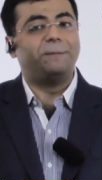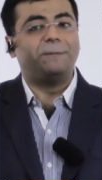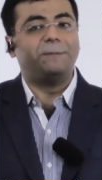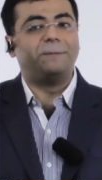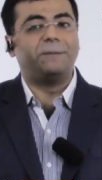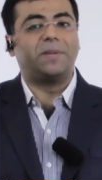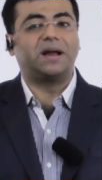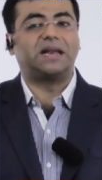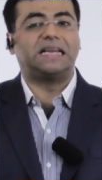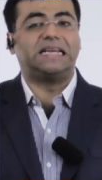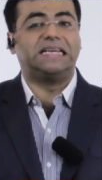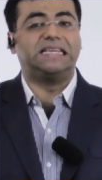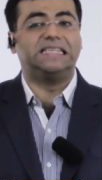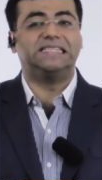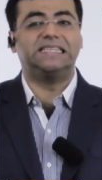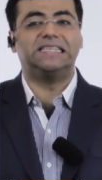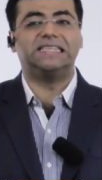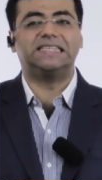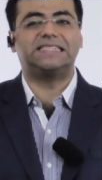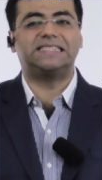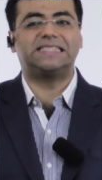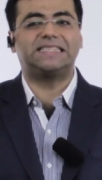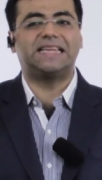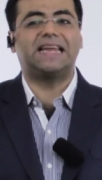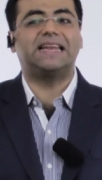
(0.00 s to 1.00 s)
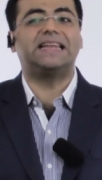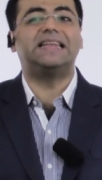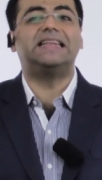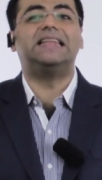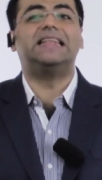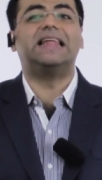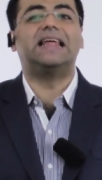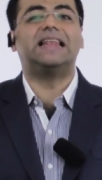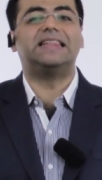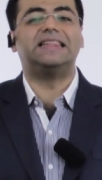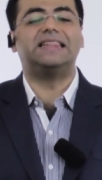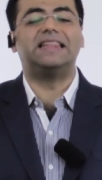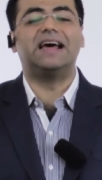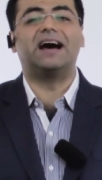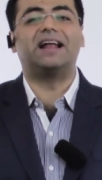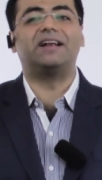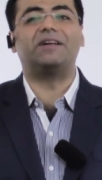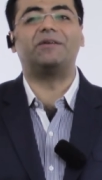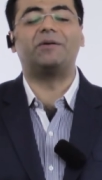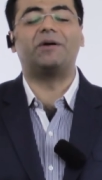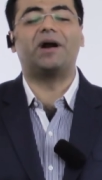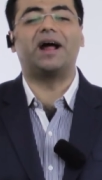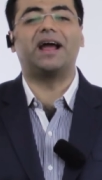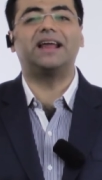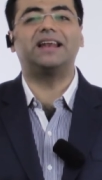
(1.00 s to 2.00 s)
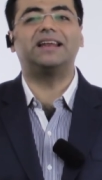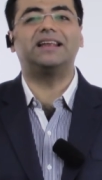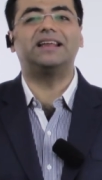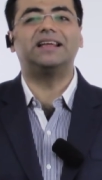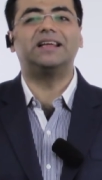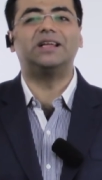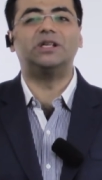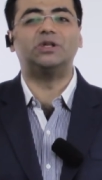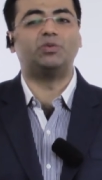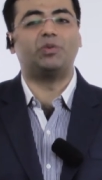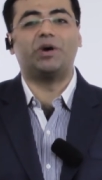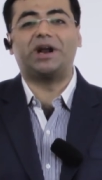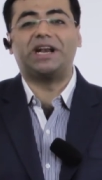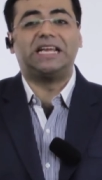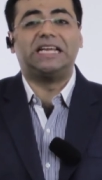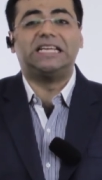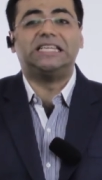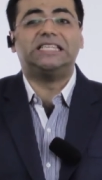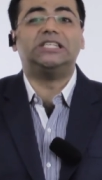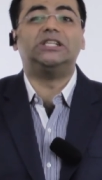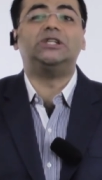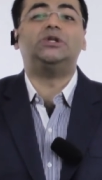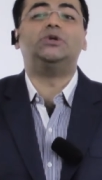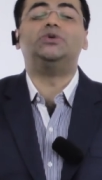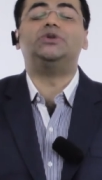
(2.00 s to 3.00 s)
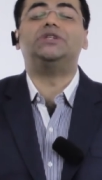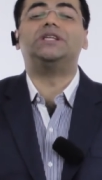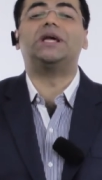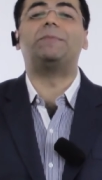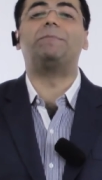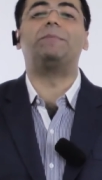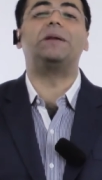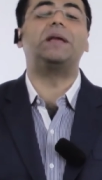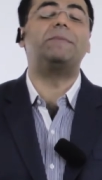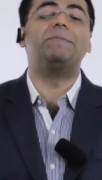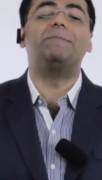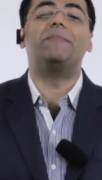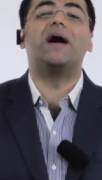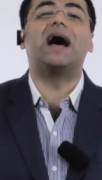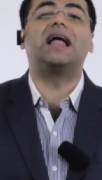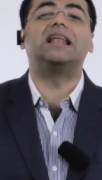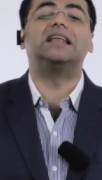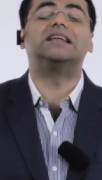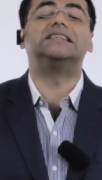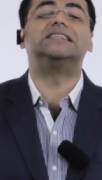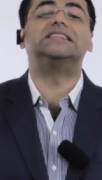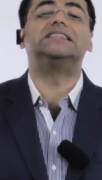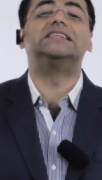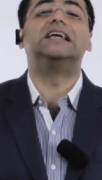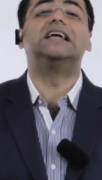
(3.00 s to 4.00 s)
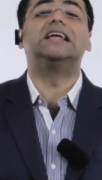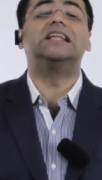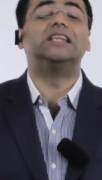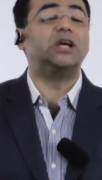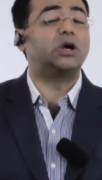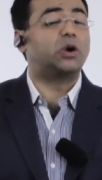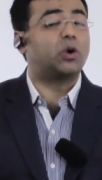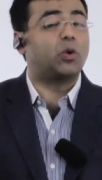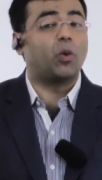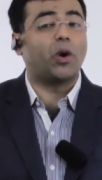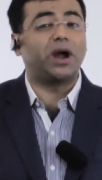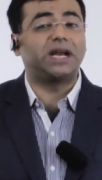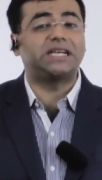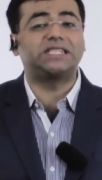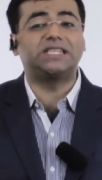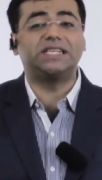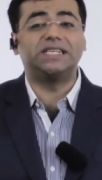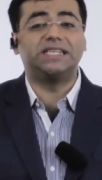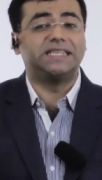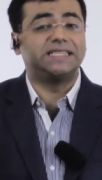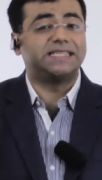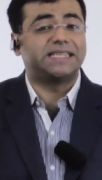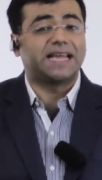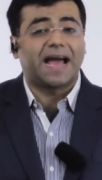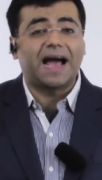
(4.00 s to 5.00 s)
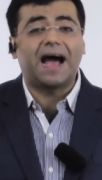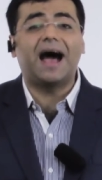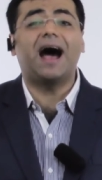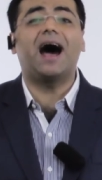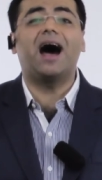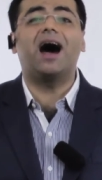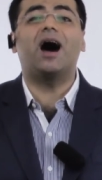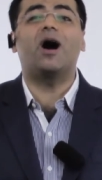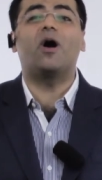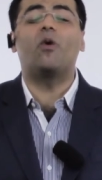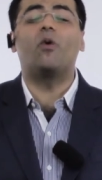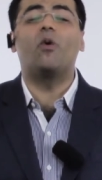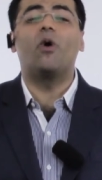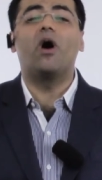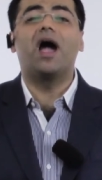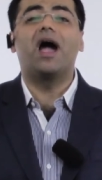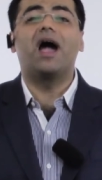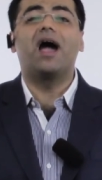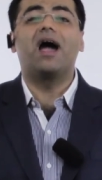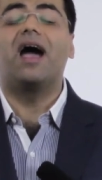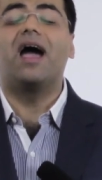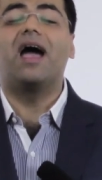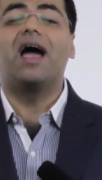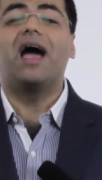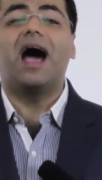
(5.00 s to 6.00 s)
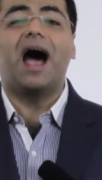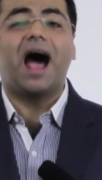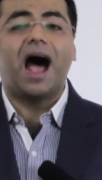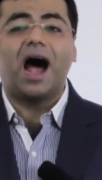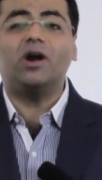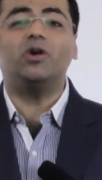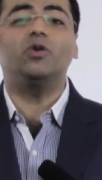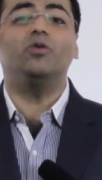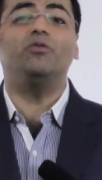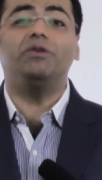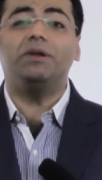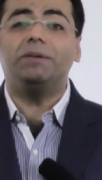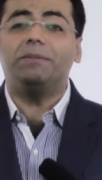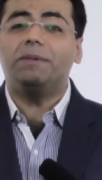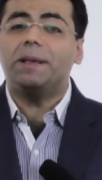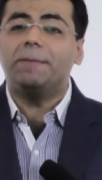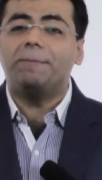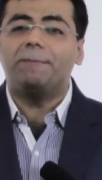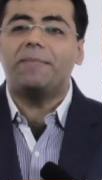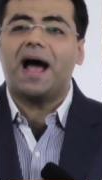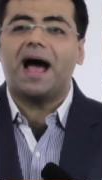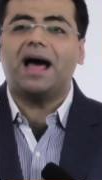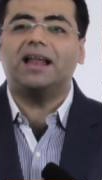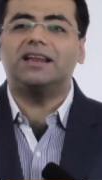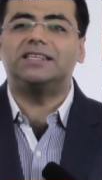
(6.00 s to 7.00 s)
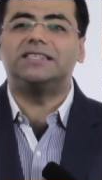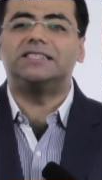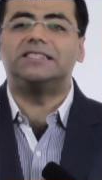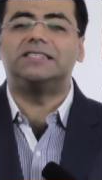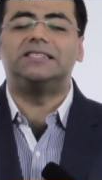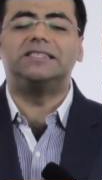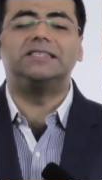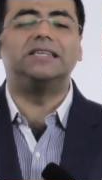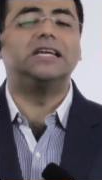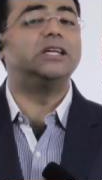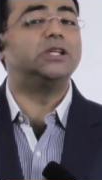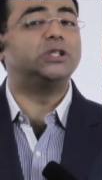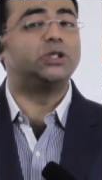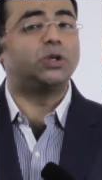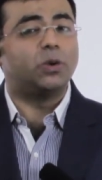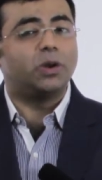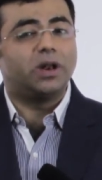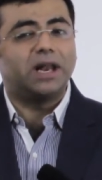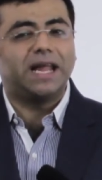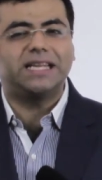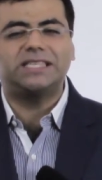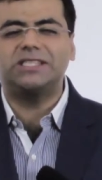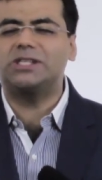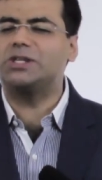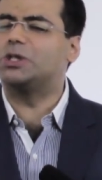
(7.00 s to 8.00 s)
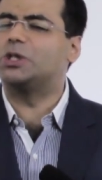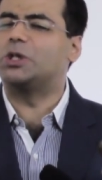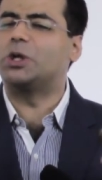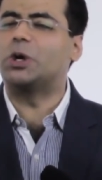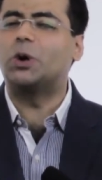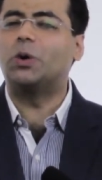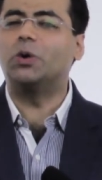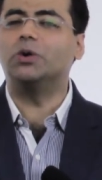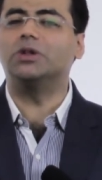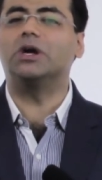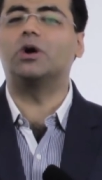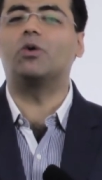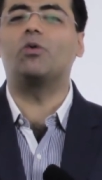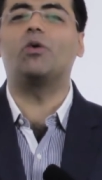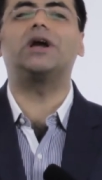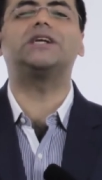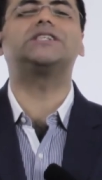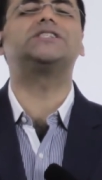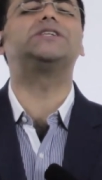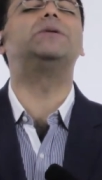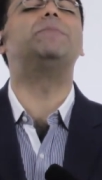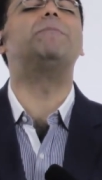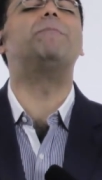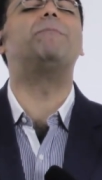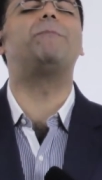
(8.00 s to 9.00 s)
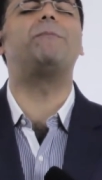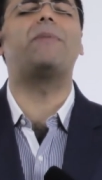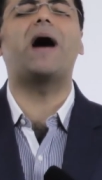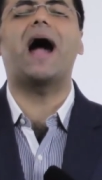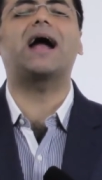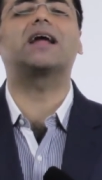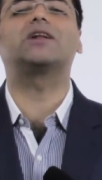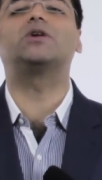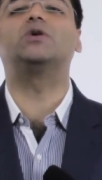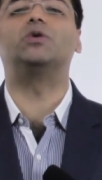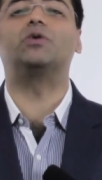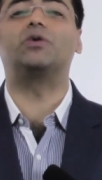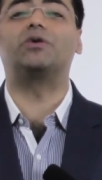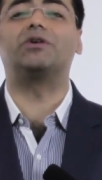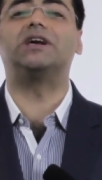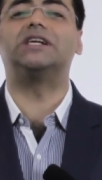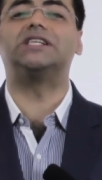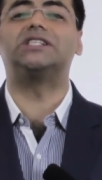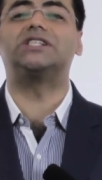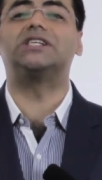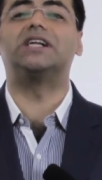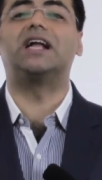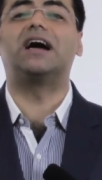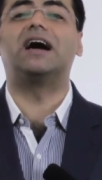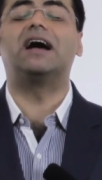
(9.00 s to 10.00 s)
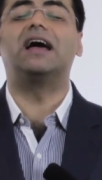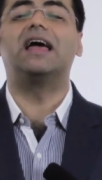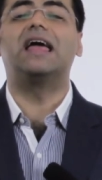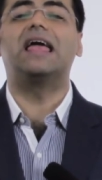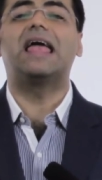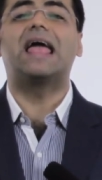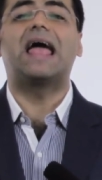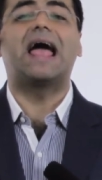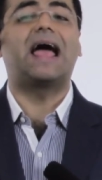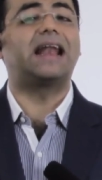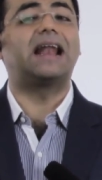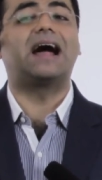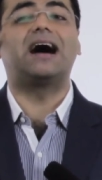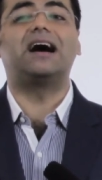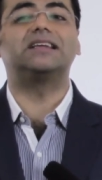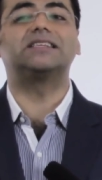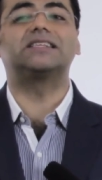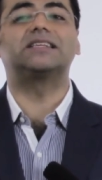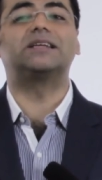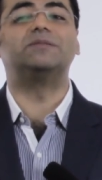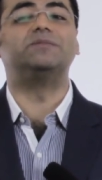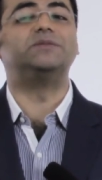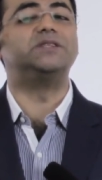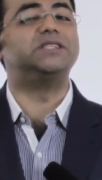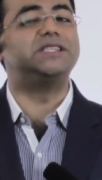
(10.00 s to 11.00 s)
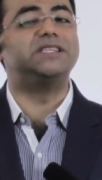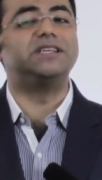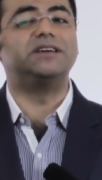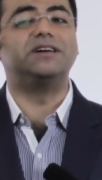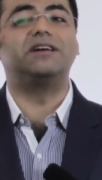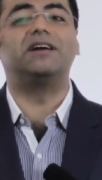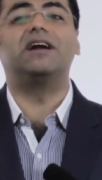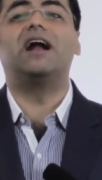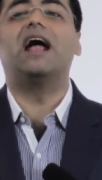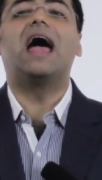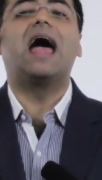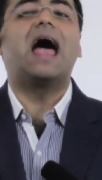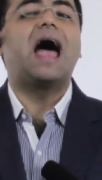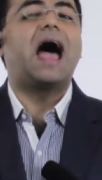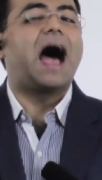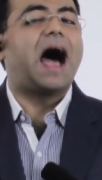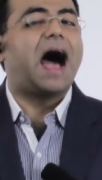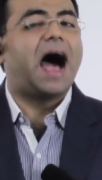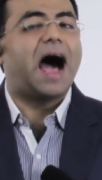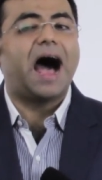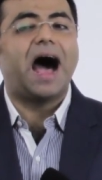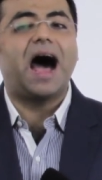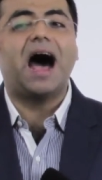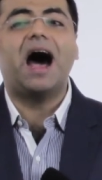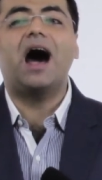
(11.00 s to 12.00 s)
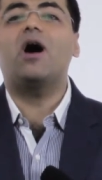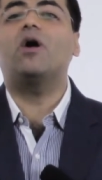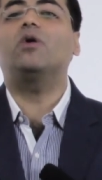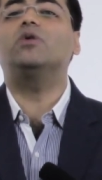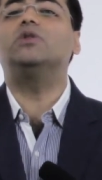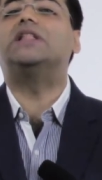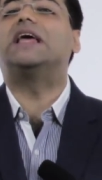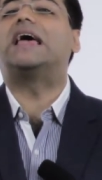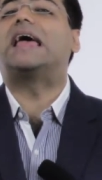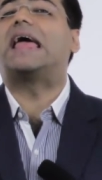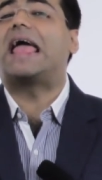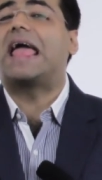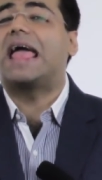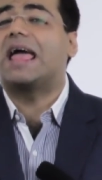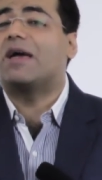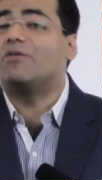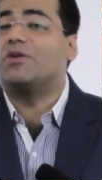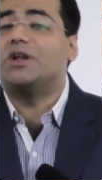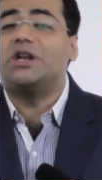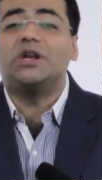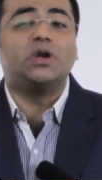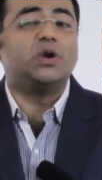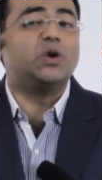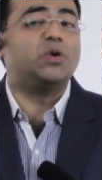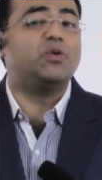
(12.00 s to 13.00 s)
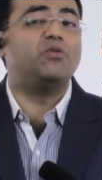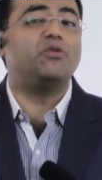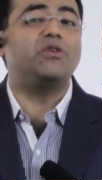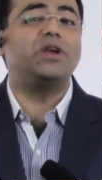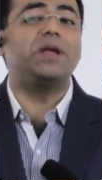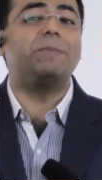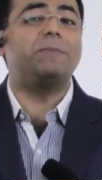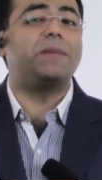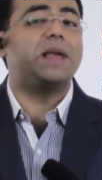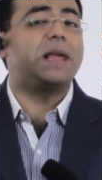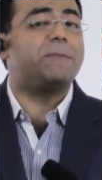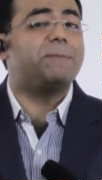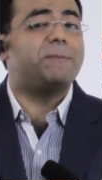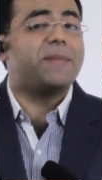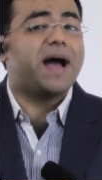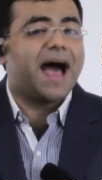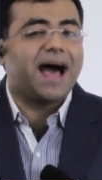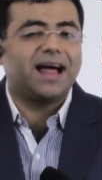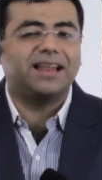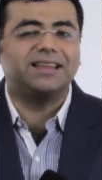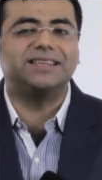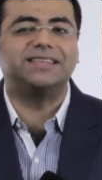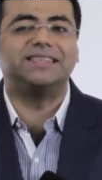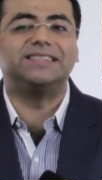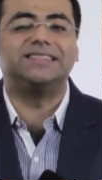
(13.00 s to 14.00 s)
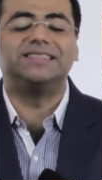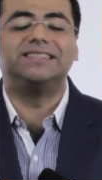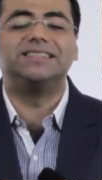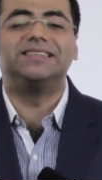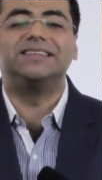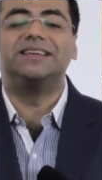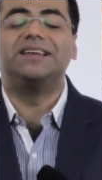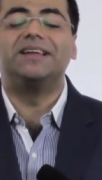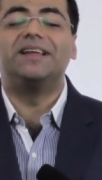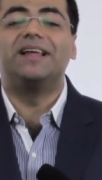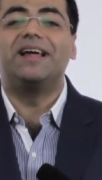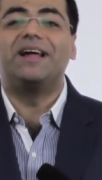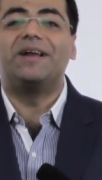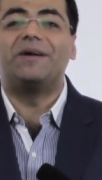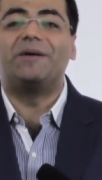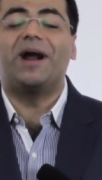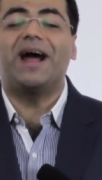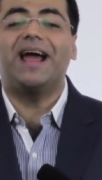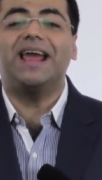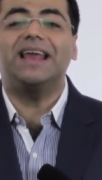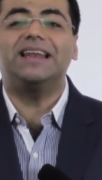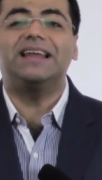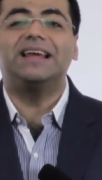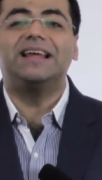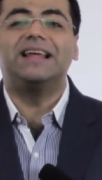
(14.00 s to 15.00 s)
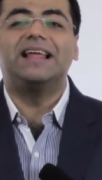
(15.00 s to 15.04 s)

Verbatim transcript: But easier said than done, right? It's very easy to say be balanced. The question is how? How do we be balanced? So let's throw the question back to Krishna and ask him, sir, how the heaven do we be balanced, right?